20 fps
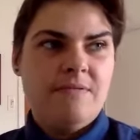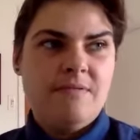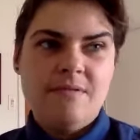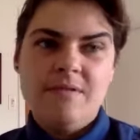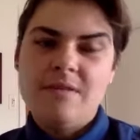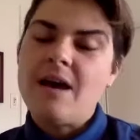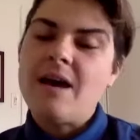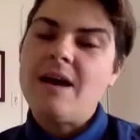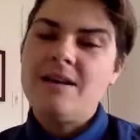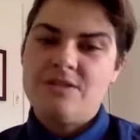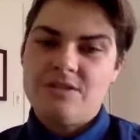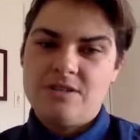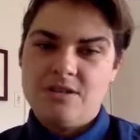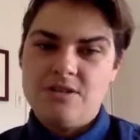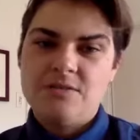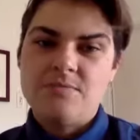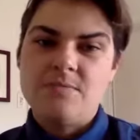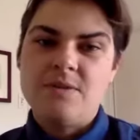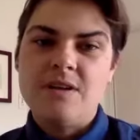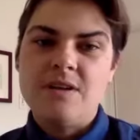that
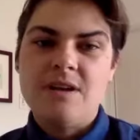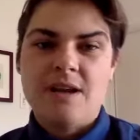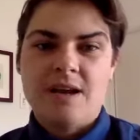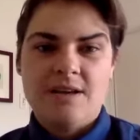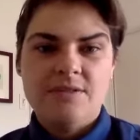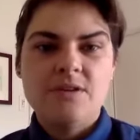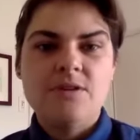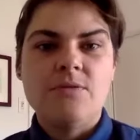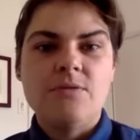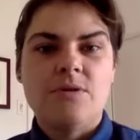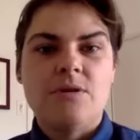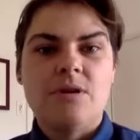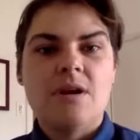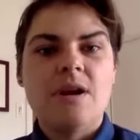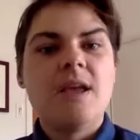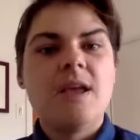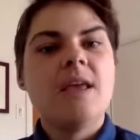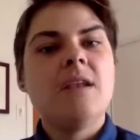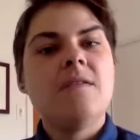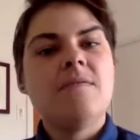judgment at the door
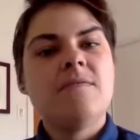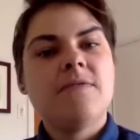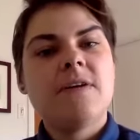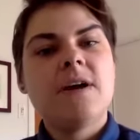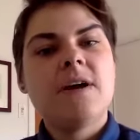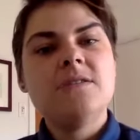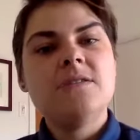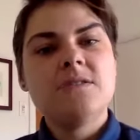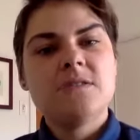and invite